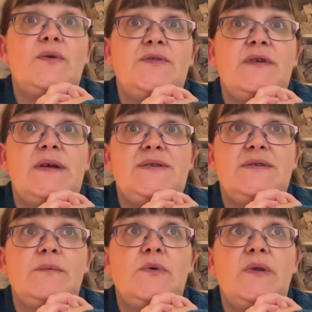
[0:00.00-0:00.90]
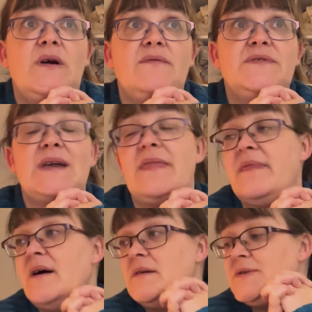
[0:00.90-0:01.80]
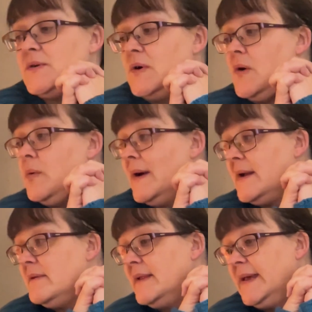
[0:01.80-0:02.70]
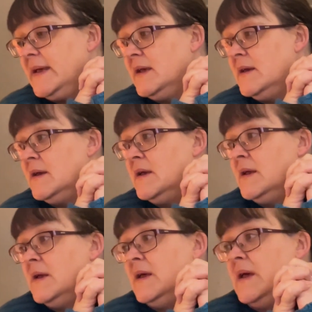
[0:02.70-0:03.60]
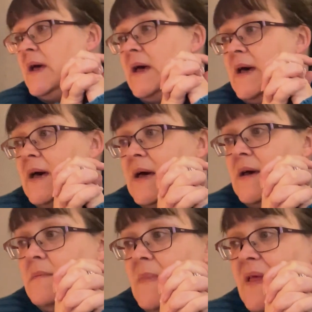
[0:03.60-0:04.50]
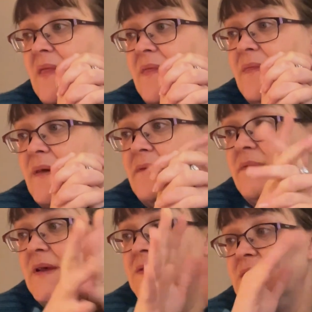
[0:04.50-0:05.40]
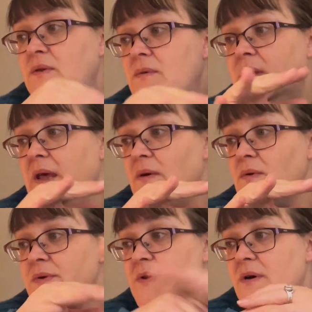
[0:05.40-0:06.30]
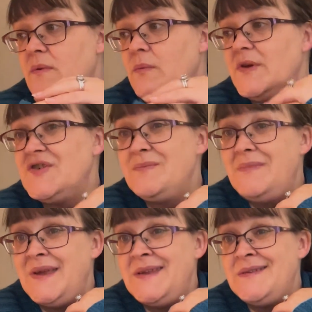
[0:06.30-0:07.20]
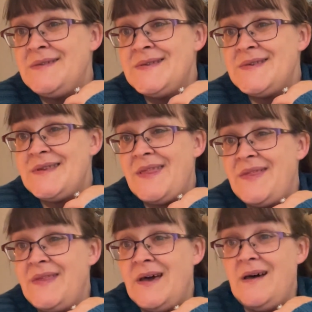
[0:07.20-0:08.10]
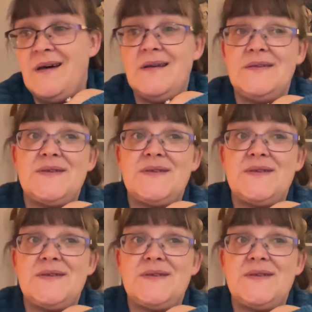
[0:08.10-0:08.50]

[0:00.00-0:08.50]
order in, so I'm going to have to get that done quickly. Thankfully it's a UK order, which means that